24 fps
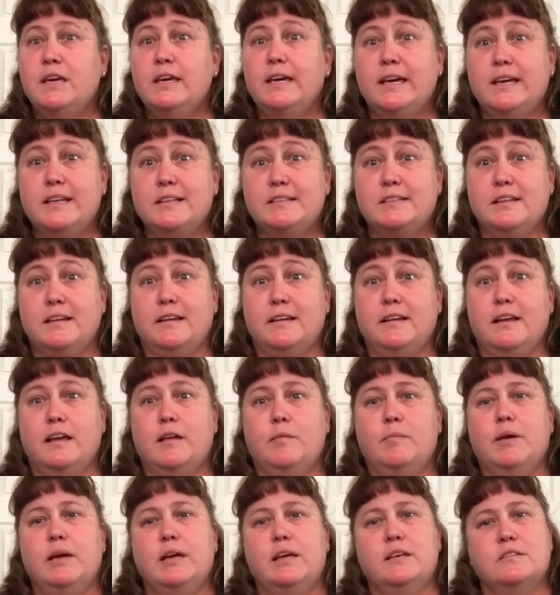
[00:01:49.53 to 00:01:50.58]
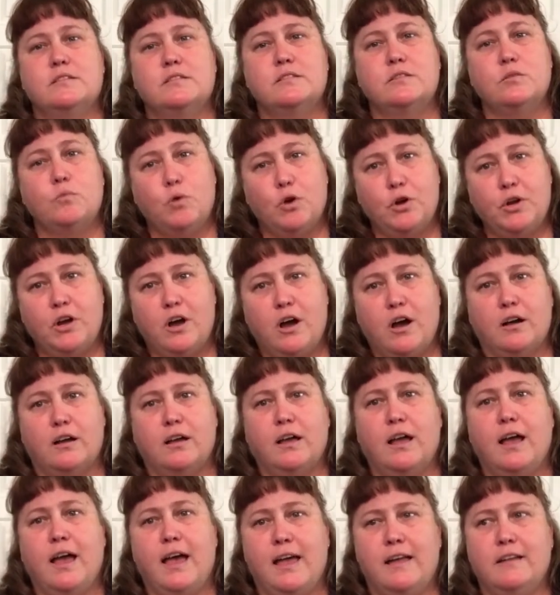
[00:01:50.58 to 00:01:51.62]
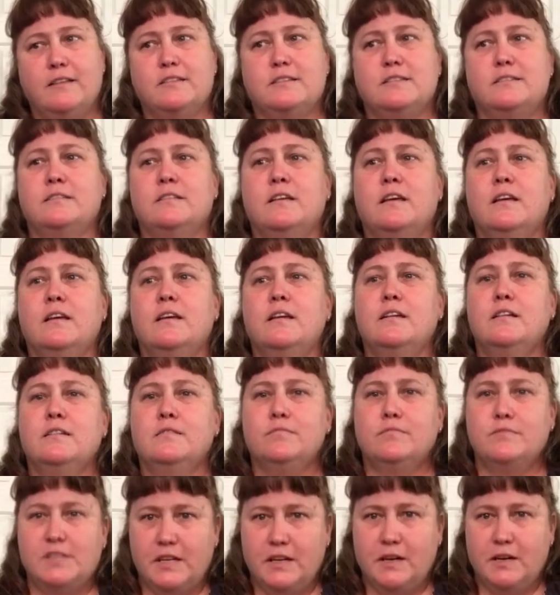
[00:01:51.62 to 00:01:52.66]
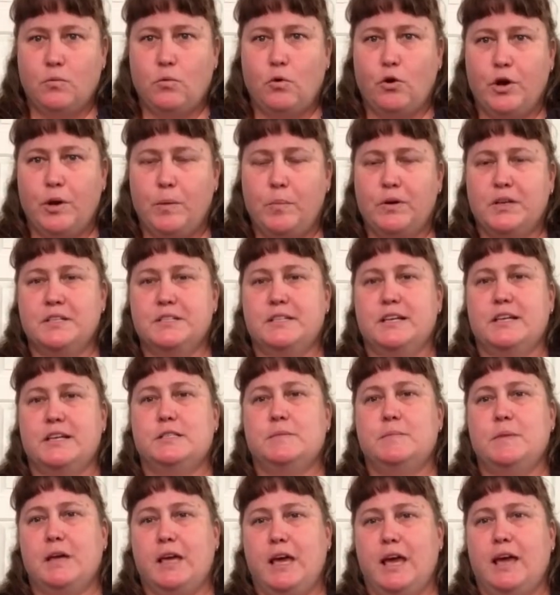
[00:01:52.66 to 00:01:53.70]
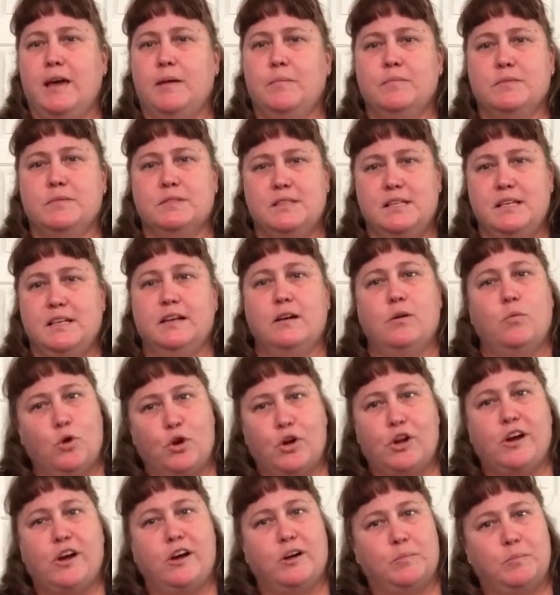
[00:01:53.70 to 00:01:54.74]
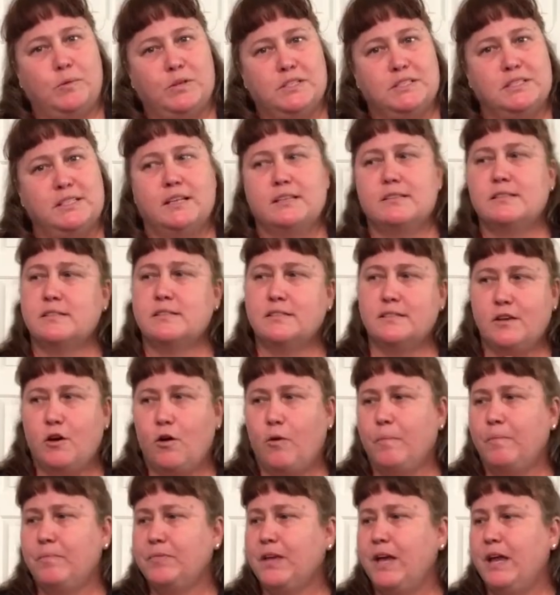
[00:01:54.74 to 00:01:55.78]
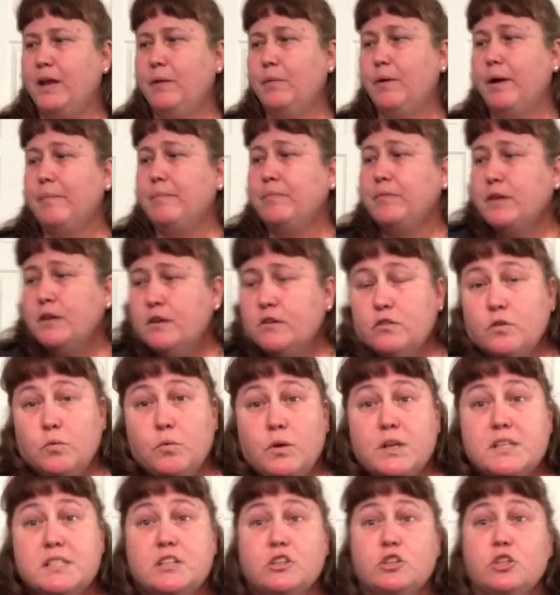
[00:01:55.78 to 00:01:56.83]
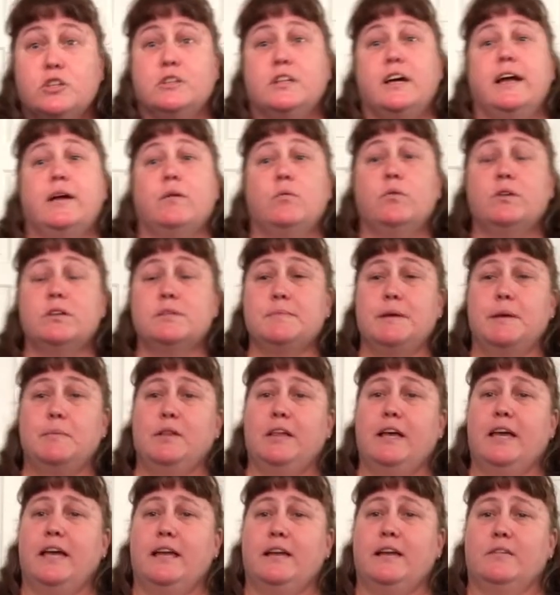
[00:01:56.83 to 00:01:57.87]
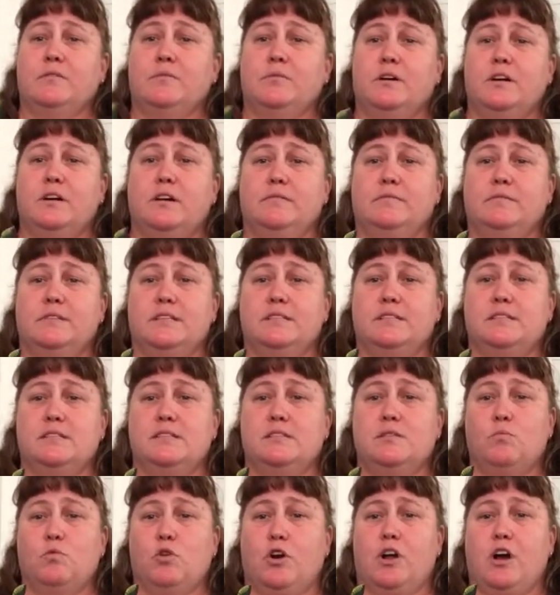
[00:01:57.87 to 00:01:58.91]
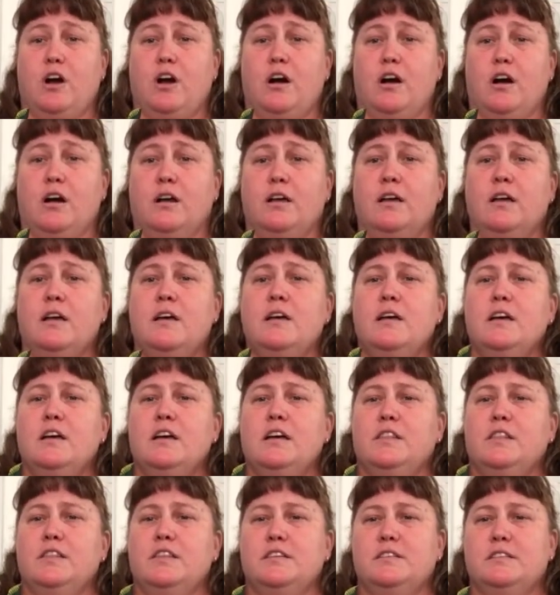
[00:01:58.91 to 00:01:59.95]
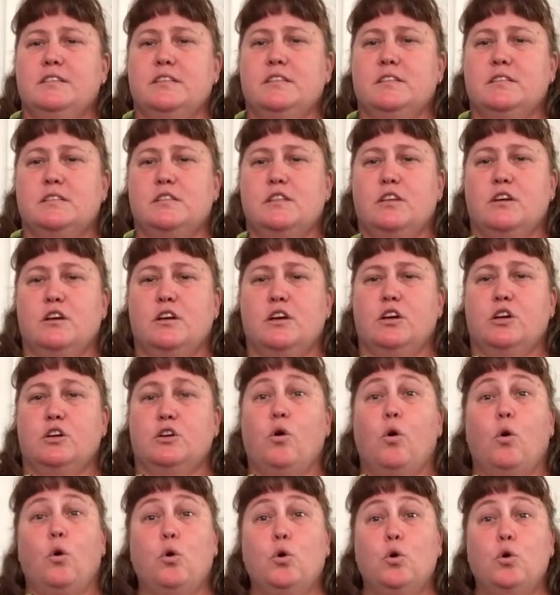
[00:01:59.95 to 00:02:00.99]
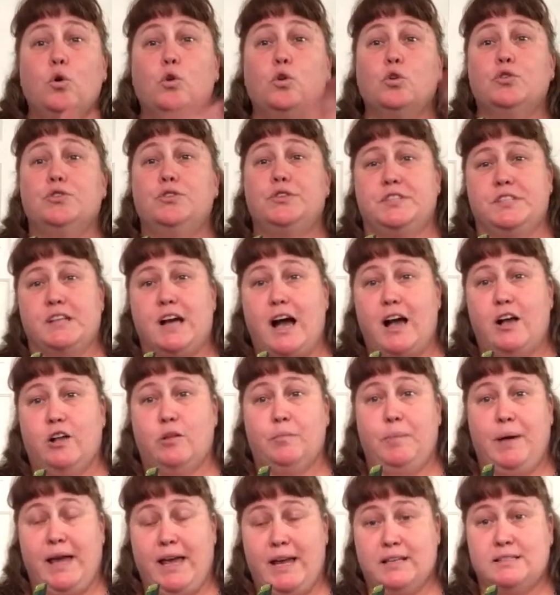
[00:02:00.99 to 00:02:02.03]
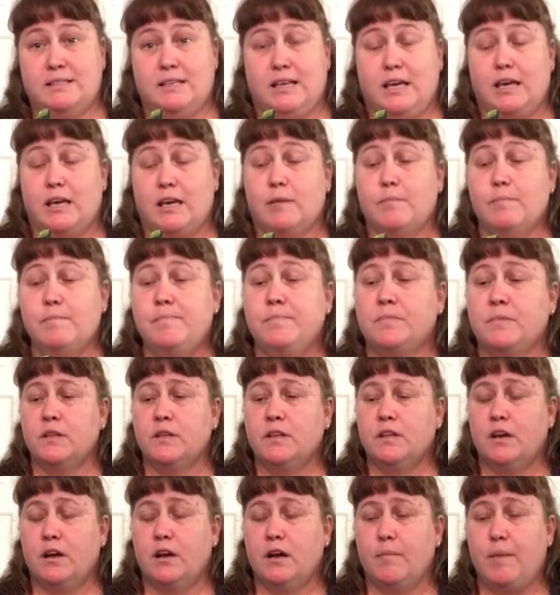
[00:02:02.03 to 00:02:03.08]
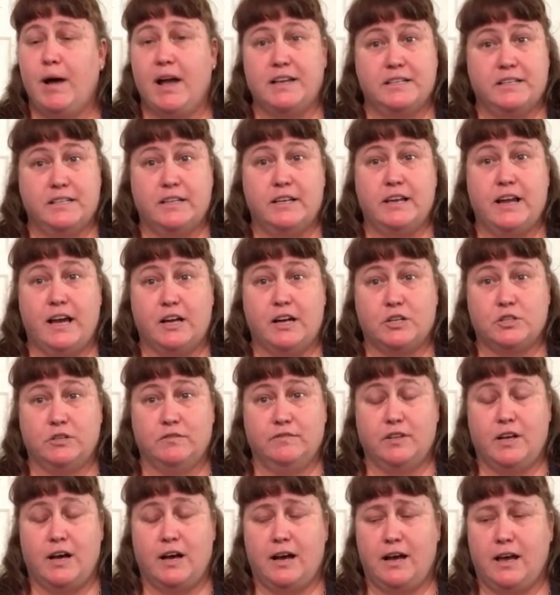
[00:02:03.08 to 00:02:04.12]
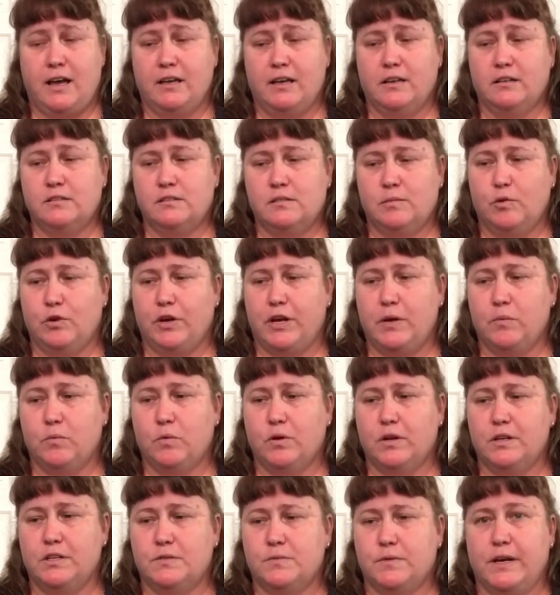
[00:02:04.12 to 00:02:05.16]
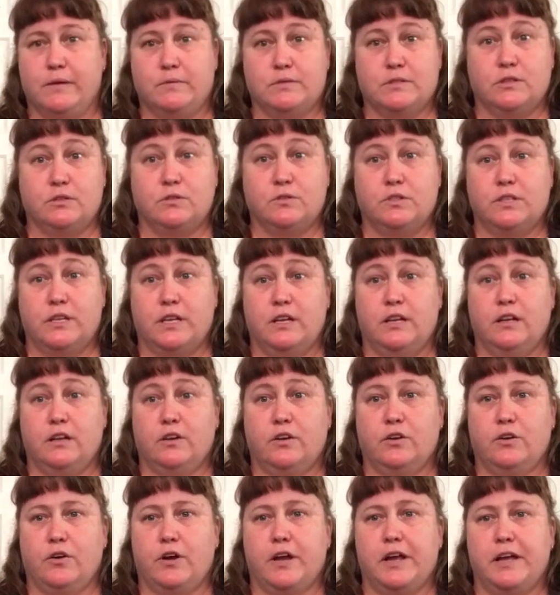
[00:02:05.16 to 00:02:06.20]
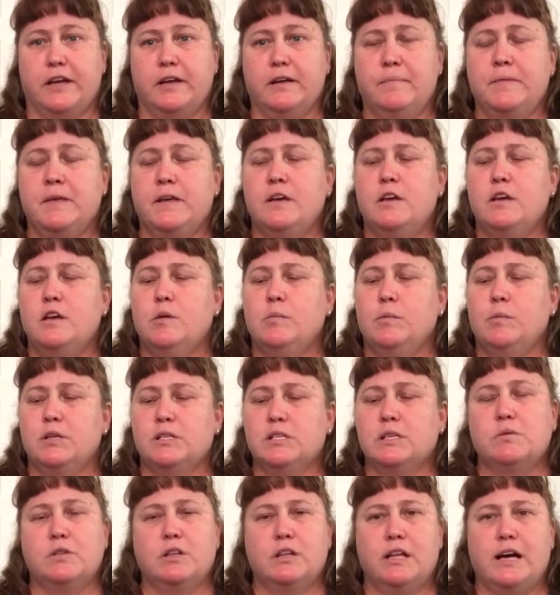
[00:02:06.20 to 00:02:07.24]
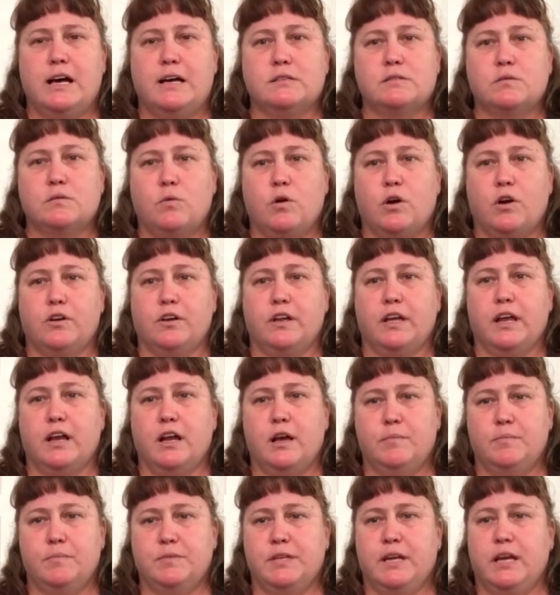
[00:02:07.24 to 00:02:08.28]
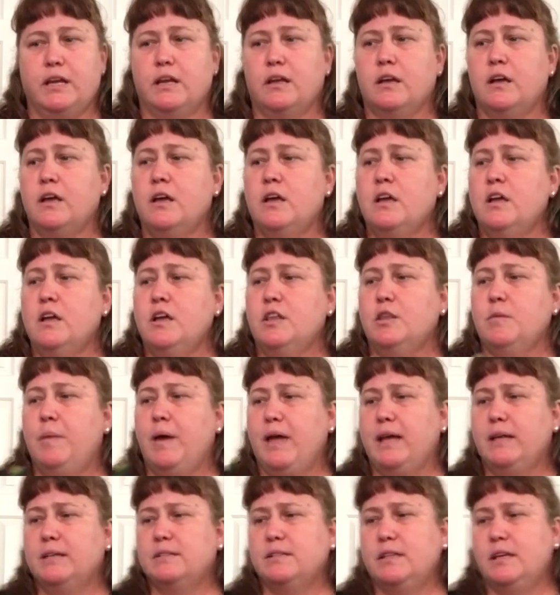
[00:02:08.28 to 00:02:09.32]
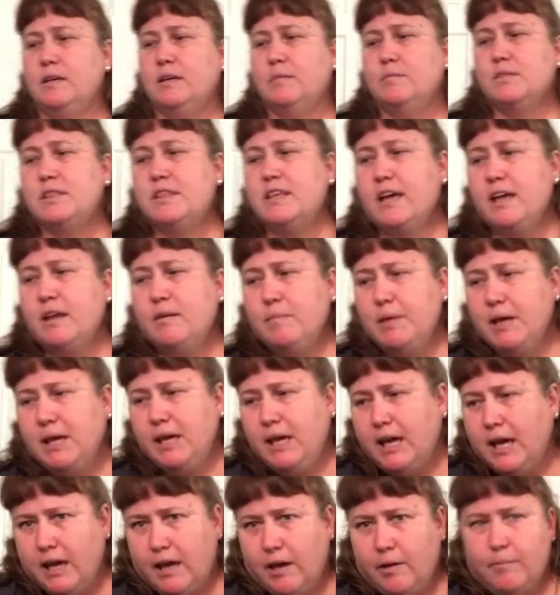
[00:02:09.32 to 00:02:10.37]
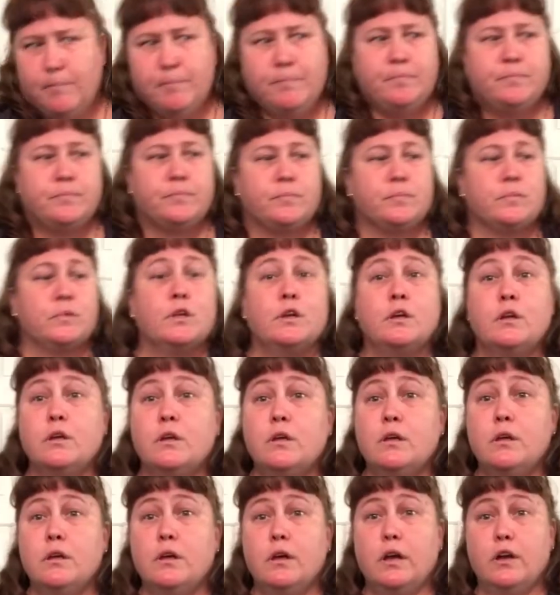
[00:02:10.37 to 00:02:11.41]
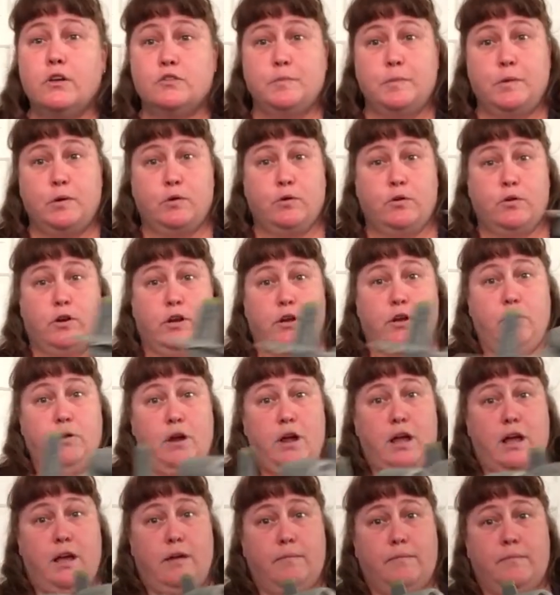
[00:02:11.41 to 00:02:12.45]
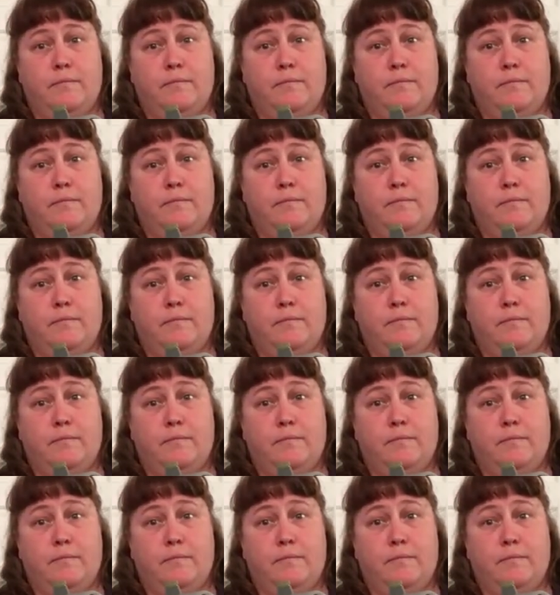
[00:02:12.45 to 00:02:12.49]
Its nickname is the Warthog, hence Xena Warrior Princess became Xena Warthog Princess. So anyway, so what does it look like? What is my plane? Well, this is the Warthog. This is the old style paint scheme. Um, I did actually fly some green ones when I was a lieutenant in Korea because they were the last squadron to get updated. The paint schemes then became air superiority gray.